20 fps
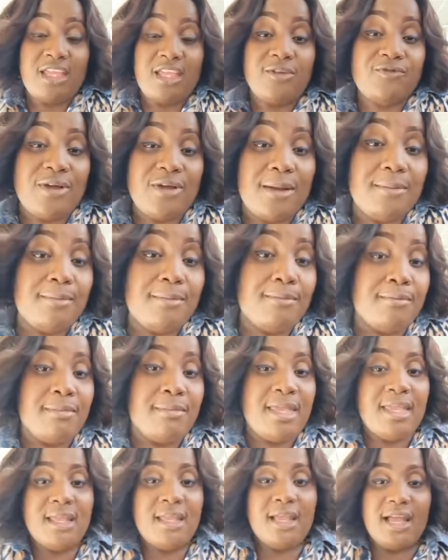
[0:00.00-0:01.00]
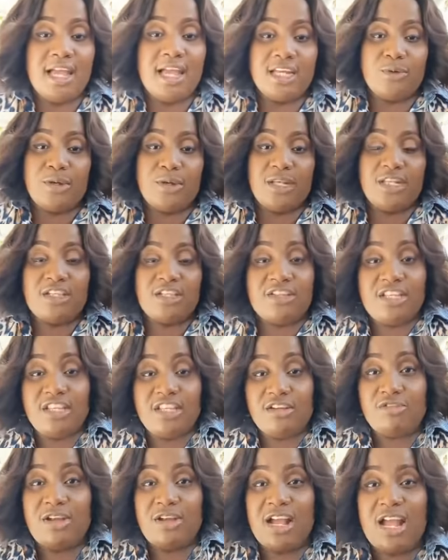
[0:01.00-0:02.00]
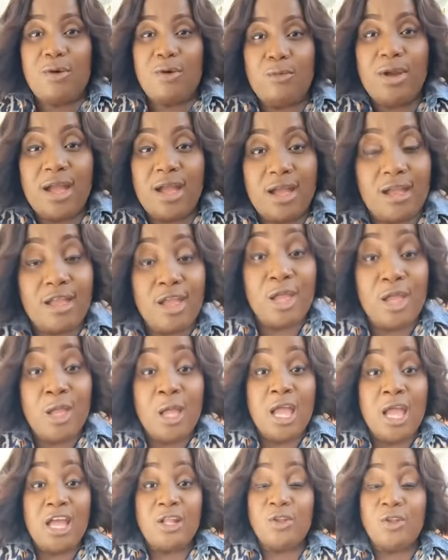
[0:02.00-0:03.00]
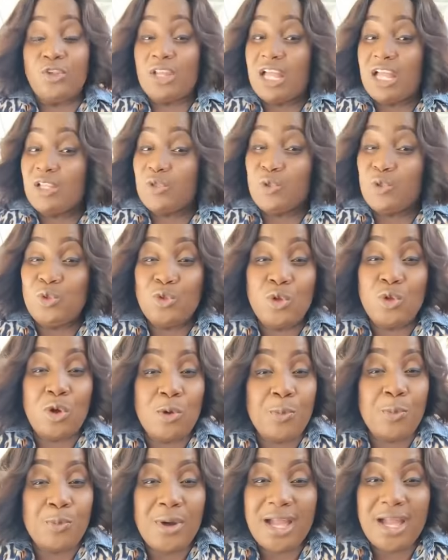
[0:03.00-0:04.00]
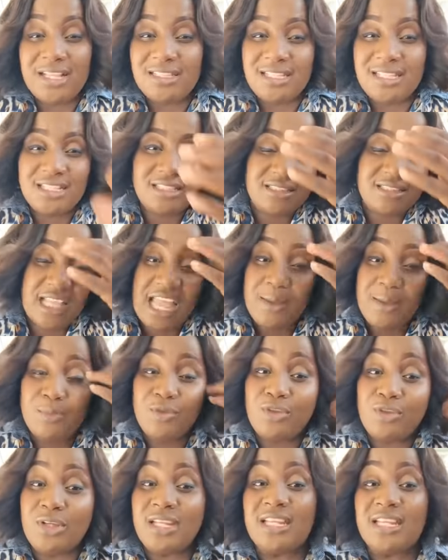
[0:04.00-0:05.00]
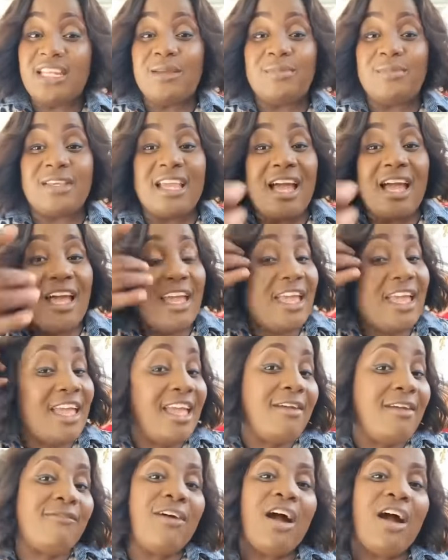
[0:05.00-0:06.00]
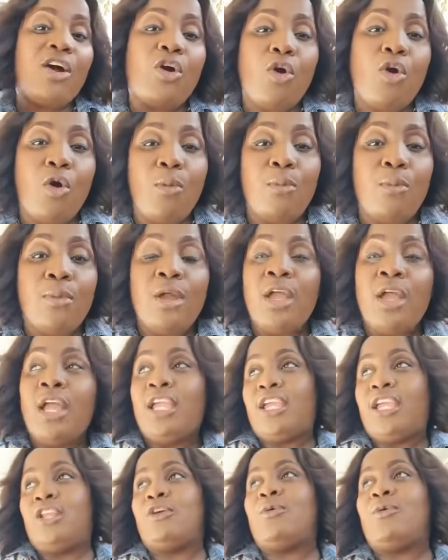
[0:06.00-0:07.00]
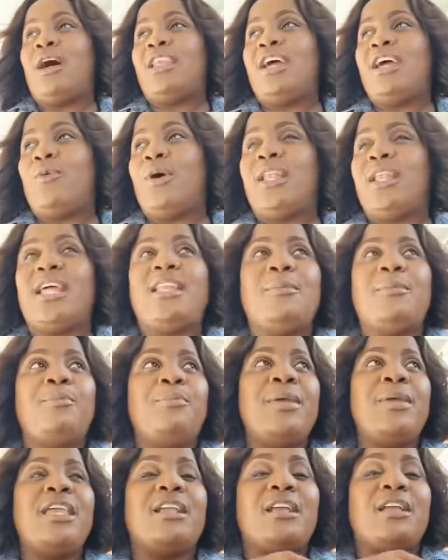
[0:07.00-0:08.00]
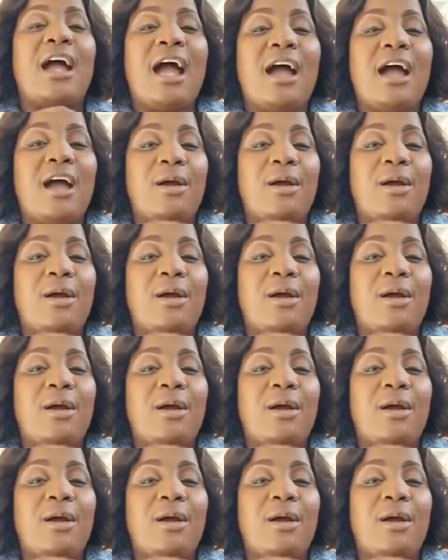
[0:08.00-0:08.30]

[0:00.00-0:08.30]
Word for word: if I me I do anything wrong and well not, no point in time none of them can ever come you know one, one of the big